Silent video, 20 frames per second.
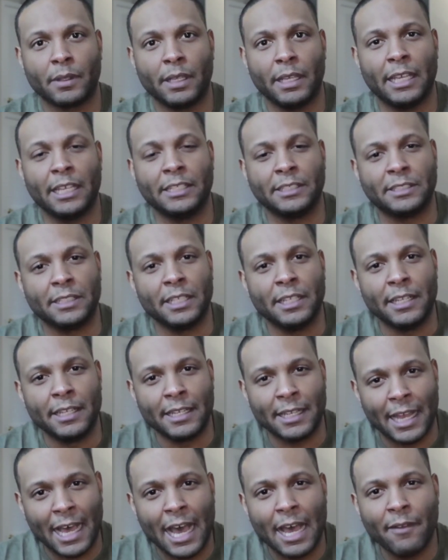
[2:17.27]
is
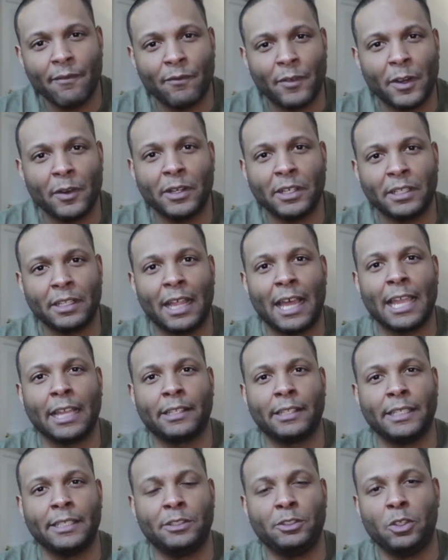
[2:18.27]
not very
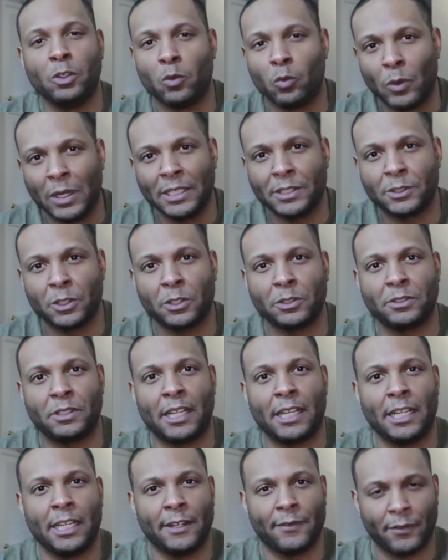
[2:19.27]
likely to research
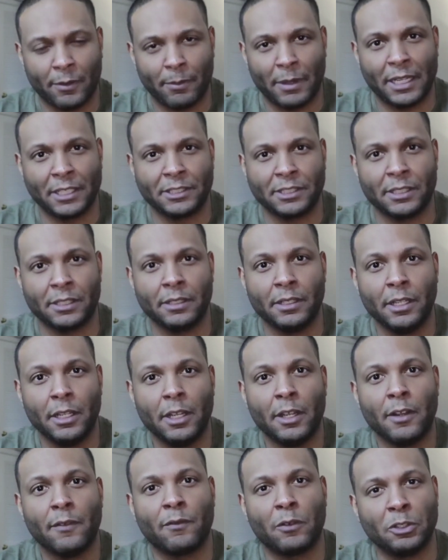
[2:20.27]
that information
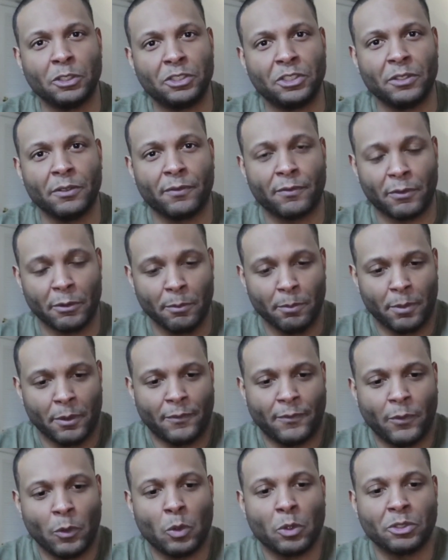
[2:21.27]
for
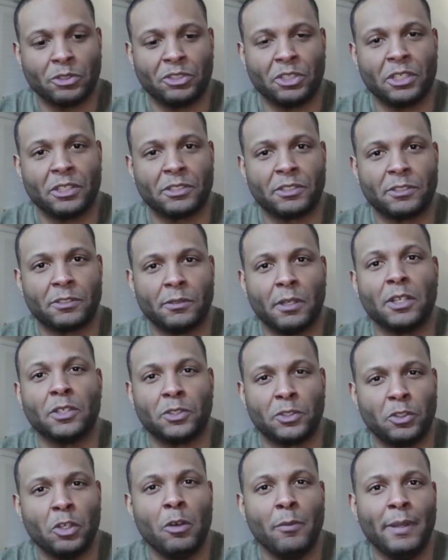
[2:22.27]
before just
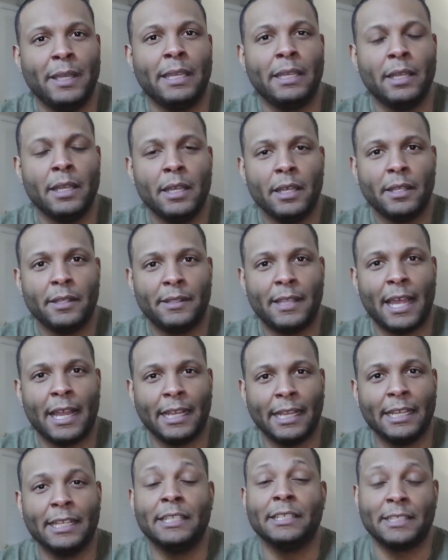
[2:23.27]
assuming
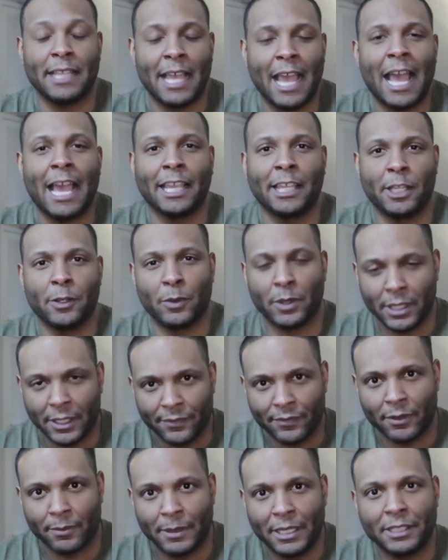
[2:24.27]
that it is accurate
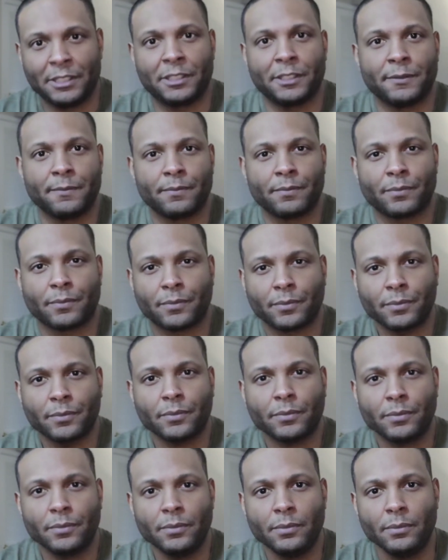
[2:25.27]
information.
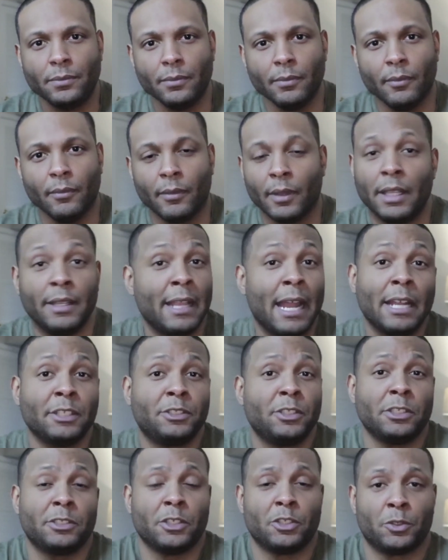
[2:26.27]
And that is
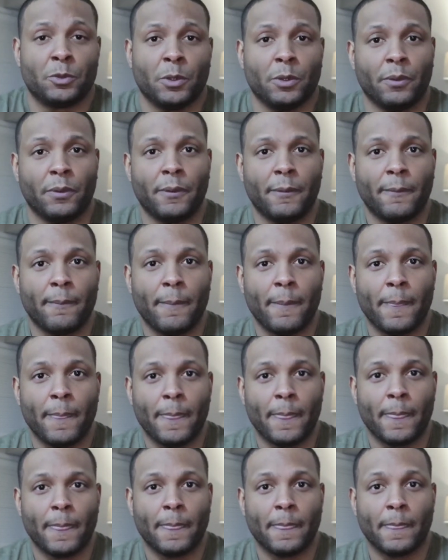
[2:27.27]
just the truth.
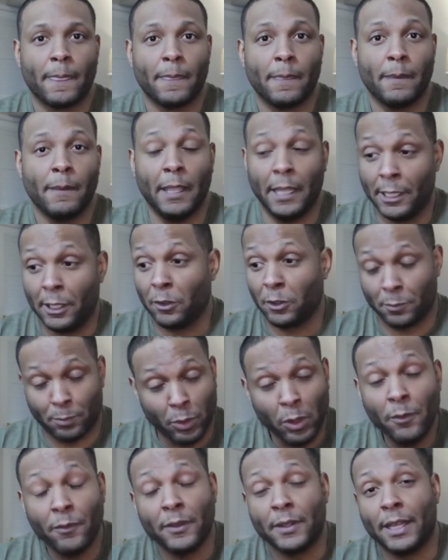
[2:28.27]
And there's
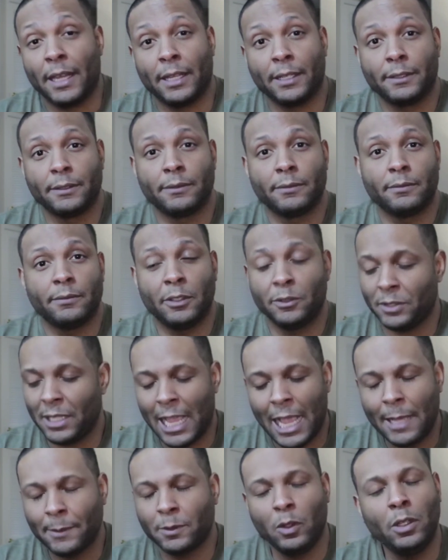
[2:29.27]
proof of that. There's
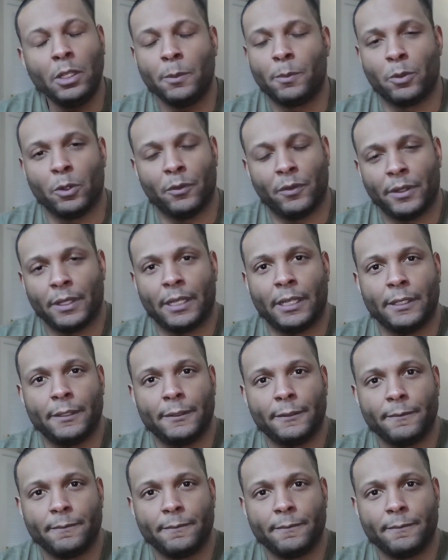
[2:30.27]
absolutely proof of that.